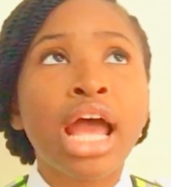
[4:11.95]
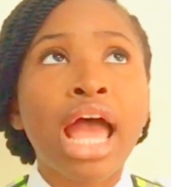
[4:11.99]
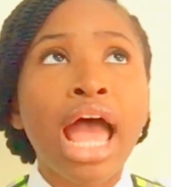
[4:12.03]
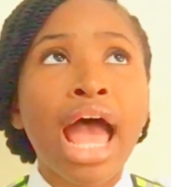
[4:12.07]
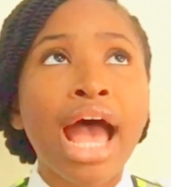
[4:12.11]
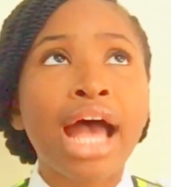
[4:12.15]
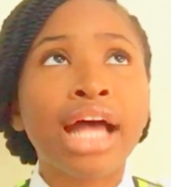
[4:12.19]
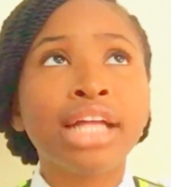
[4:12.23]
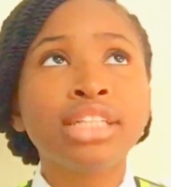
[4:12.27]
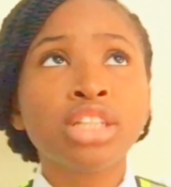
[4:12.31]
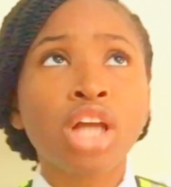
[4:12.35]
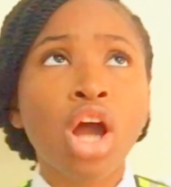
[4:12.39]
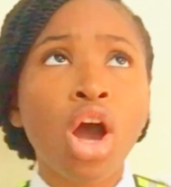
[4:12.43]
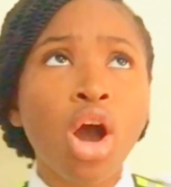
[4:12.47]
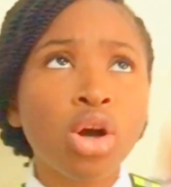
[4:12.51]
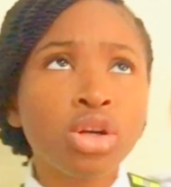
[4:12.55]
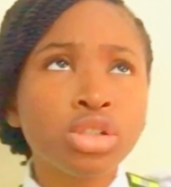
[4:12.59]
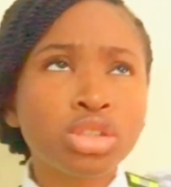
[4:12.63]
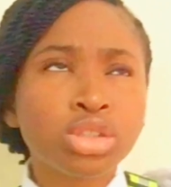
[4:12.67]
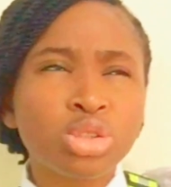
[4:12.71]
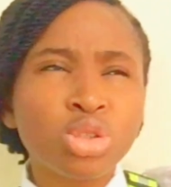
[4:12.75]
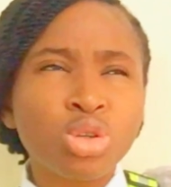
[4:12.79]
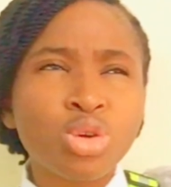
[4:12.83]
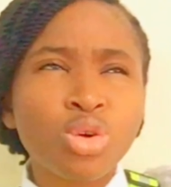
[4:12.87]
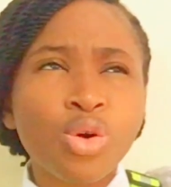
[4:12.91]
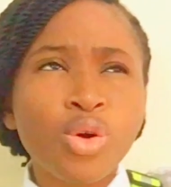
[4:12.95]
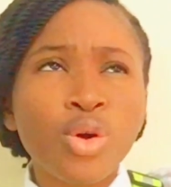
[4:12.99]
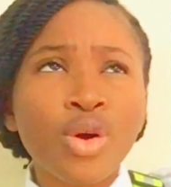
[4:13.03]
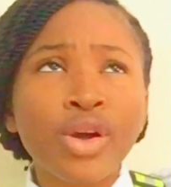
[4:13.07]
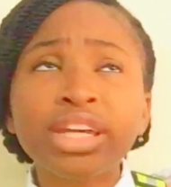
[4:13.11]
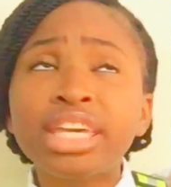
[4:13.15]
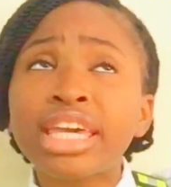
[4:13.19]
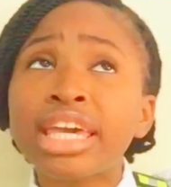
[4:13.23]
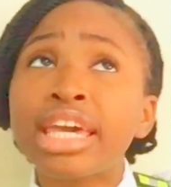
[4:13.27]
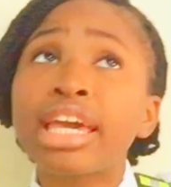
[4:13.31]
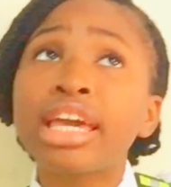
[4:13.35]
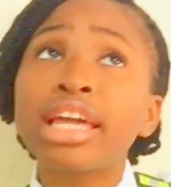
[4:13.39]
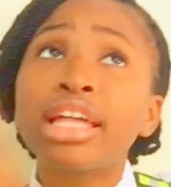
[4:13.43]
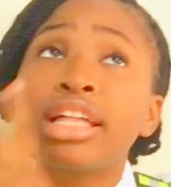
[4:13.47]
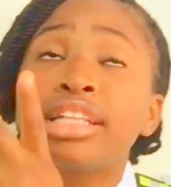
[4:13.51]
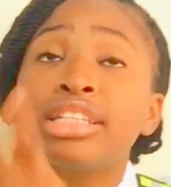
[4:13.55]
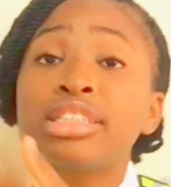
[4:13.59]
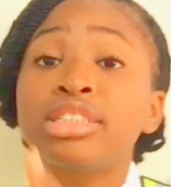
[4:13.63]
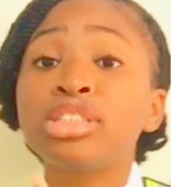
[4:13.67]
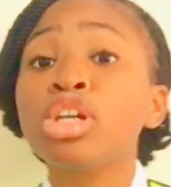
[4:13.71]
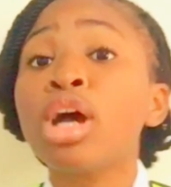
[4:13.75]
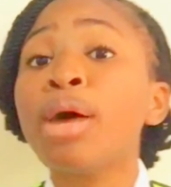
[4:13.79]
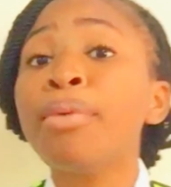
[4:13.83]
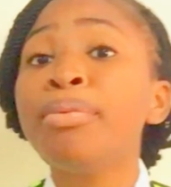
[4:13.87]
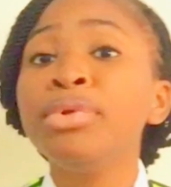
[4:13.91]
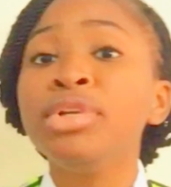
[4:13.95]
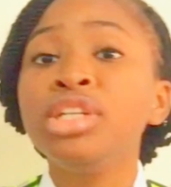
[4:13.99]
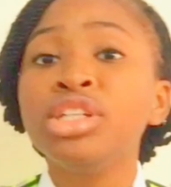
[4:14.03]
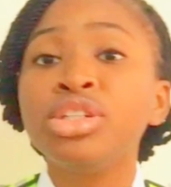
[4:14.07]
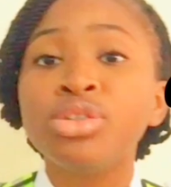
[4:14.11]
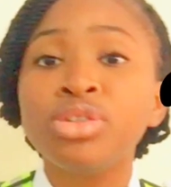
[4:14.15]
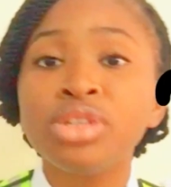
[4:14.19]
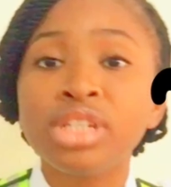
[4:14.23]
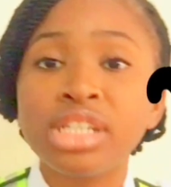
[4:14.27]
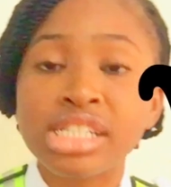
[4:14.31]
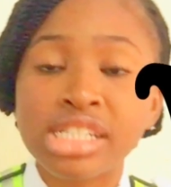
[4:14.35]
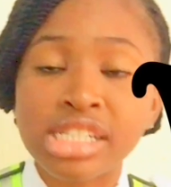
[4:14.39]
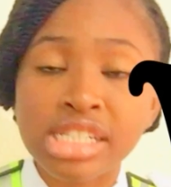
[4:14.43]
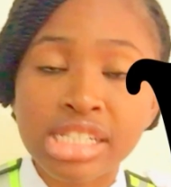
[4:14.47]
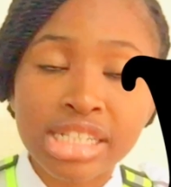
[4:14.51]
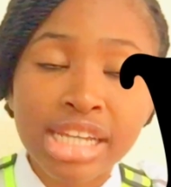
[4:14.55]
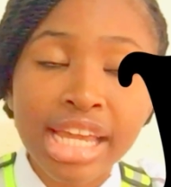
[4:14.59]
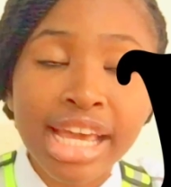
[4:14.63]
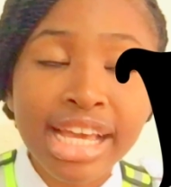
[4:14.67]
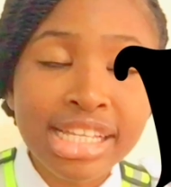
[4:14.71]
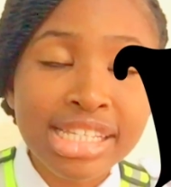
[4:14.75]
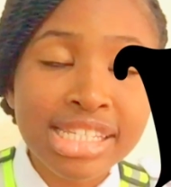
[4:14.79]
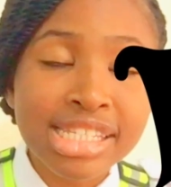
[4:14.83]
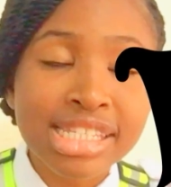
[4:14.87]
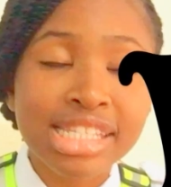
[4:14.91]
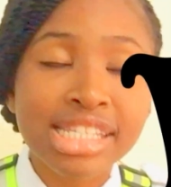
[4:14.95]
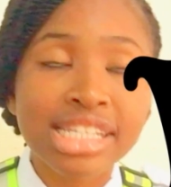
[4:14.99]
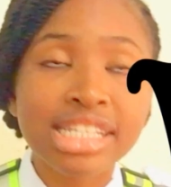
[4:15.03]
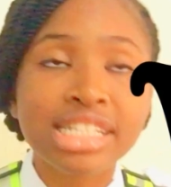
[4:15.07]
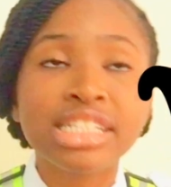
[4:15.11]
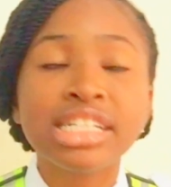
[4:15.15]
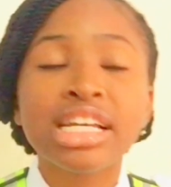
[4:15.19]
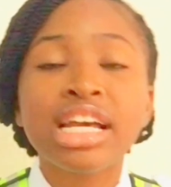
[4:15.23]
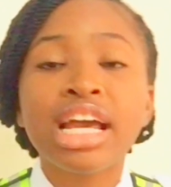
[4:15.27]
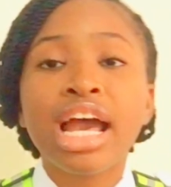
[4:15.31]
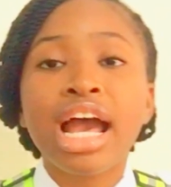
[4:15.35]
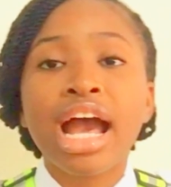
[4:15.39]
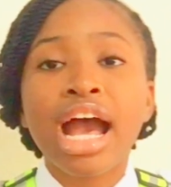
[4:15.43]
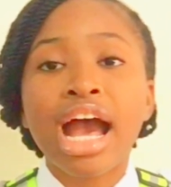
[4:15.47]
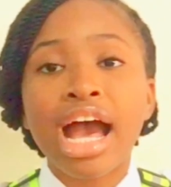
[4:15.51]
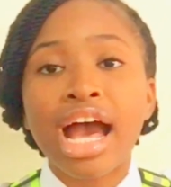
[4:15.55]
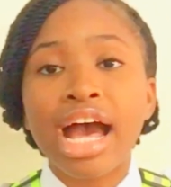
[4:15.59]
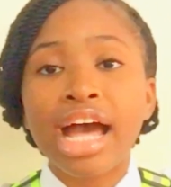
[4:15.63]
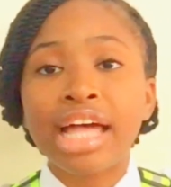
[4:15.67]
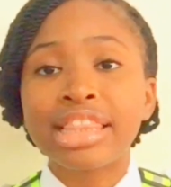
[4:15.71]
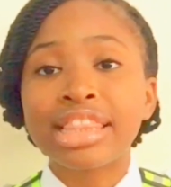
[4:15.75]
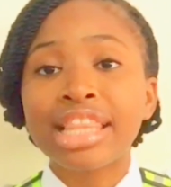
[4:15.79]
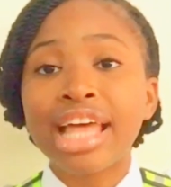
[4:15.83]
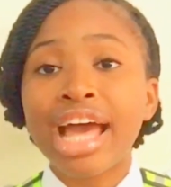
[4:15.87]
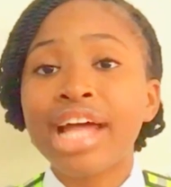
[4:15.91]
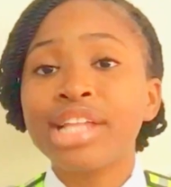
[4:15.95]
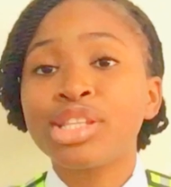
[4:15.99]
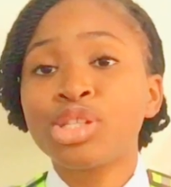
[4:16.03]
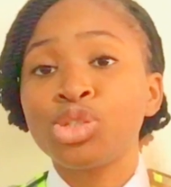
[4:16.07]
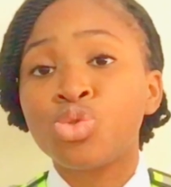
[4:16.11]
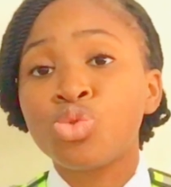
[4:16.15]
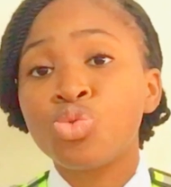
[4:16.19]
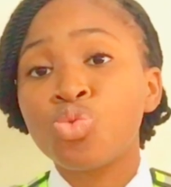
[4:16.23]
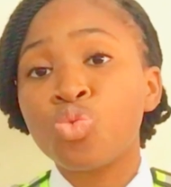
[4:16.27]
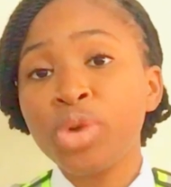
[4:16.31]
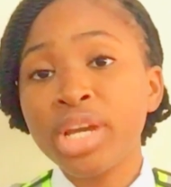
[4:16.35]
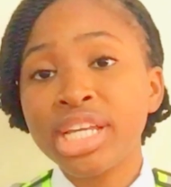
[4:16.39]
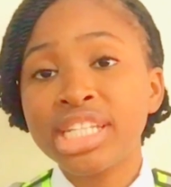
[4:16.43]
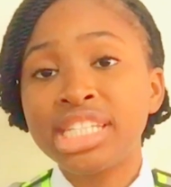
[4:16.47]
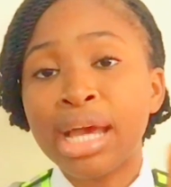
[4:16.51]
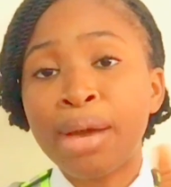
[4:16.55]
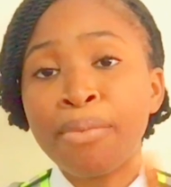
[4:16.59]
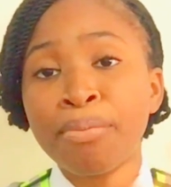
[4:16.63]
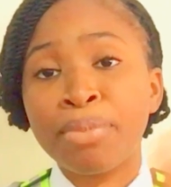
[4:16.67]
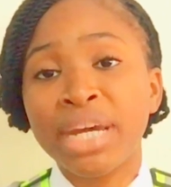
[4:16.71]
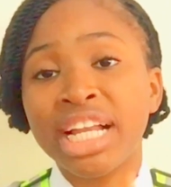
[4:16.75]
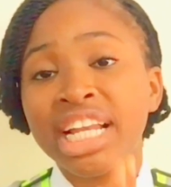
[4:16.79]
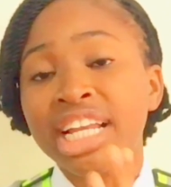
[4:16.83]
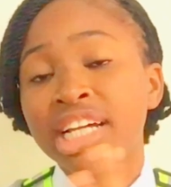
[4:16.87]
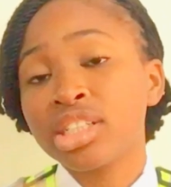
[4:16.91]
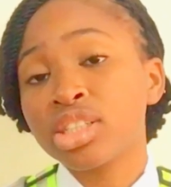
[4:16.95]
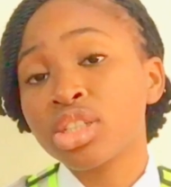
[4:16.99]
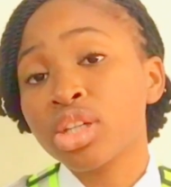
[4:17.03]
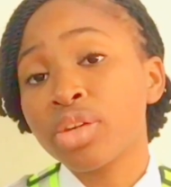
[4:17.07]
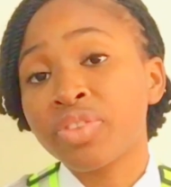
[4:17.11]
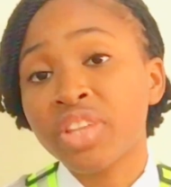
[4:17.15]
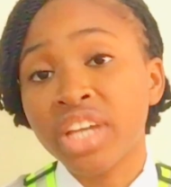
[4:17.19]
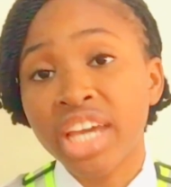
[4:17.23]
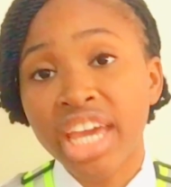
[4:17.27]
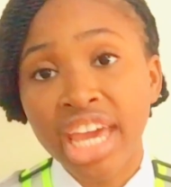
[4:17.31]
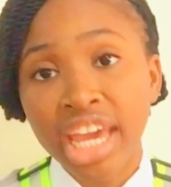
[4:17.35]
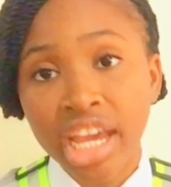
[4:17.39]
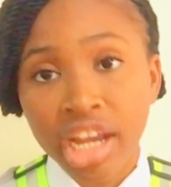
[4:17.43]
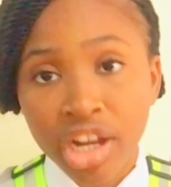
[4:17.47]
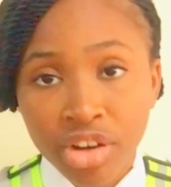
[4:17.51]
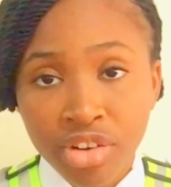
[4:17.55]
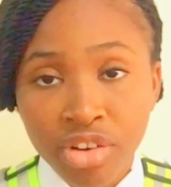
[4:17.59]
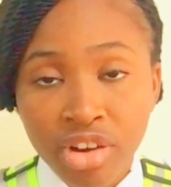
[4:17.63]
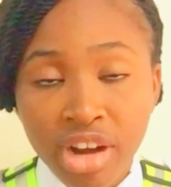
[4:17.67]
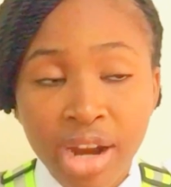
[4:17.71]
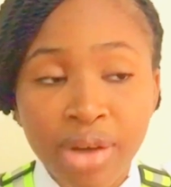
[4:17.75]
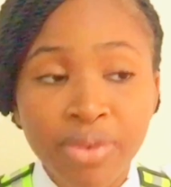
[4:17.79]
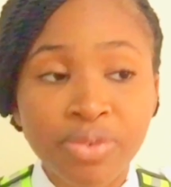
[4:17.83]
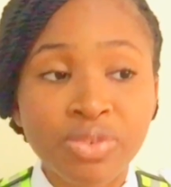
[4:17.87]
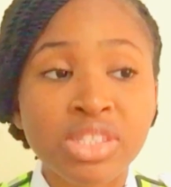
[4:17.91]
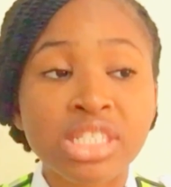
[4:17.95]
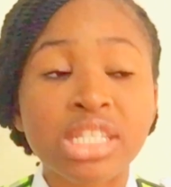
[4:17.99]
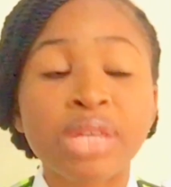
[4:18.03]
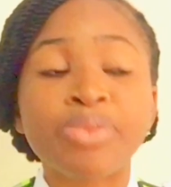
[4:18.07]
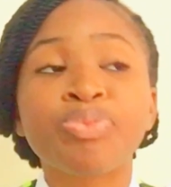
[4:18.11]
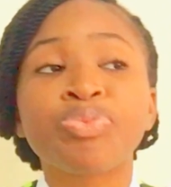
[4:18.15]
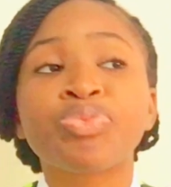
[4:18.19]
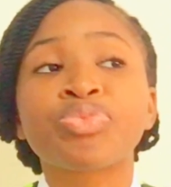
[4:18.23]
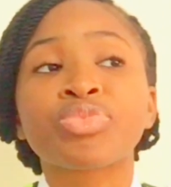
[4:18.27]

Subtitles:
And also, okay, W is the next thing, and that's weight and balance of the aircraft.